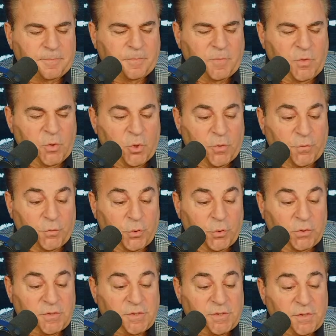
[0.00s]
nerve
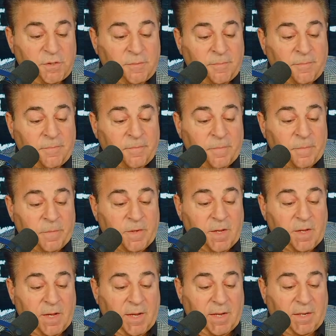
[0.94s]
roots
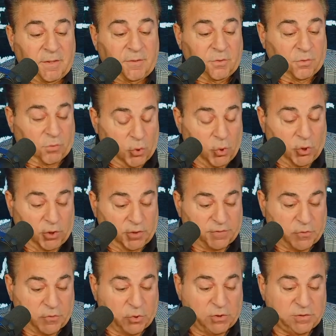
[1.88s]
and your cord,
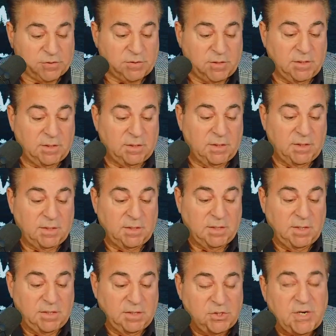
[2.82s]
of course, and
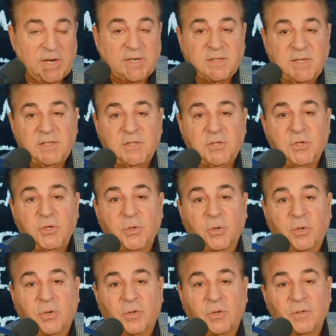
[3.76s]
inject into
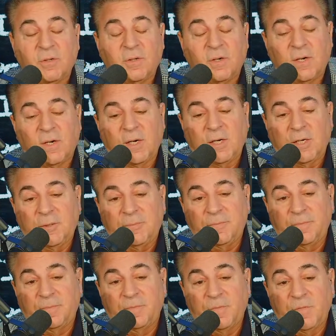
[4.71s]
your
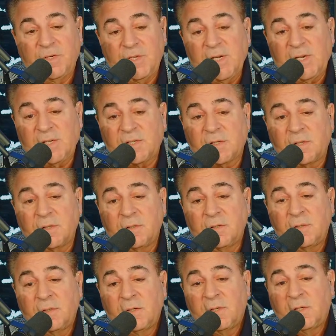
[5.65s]
disc.
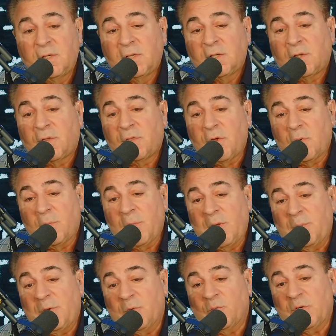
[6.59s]
There
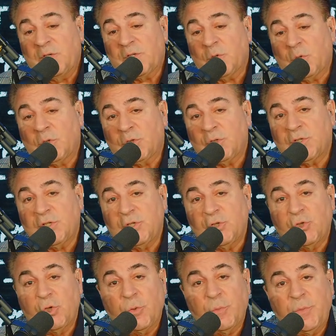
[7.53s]
may be researchers
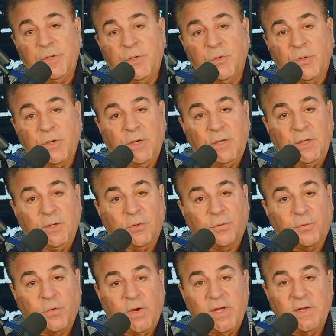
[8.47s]
in Germany or Italy or
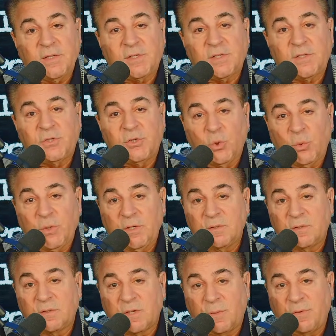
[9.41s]
France
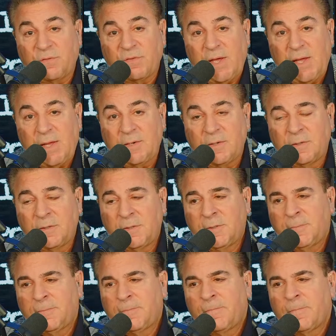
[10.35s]
doing some of that,
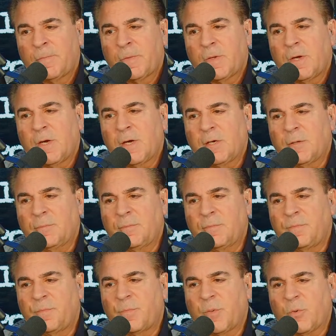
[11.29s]

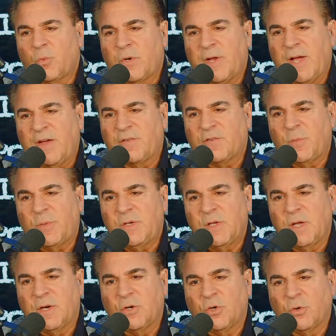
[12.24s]
but it would have to be
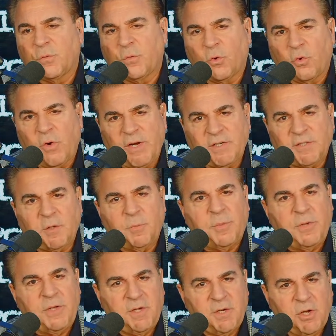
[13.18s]
done under
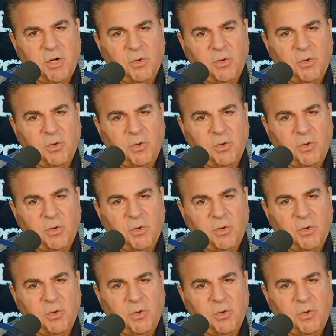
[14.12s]
fluoroscopy,